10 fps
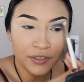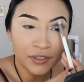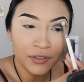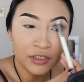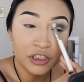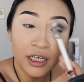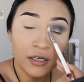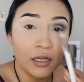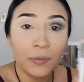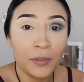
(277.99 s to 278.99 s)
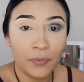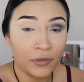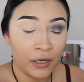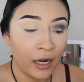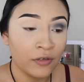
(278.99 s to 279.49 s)
you know? 'Cause she had a lot of people
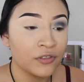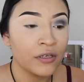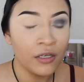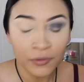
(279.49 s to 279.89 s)
in her house.